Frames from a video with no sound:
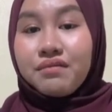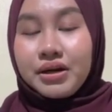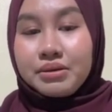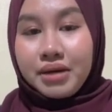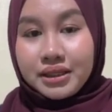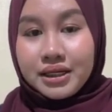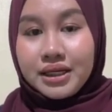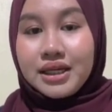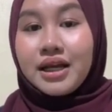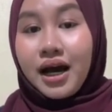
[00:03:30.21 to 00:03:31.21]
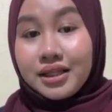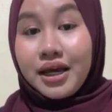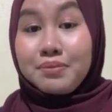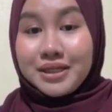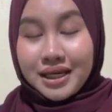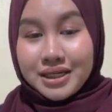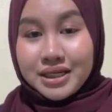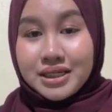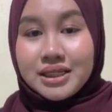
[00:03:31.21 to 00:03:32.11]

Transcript: method in other applications,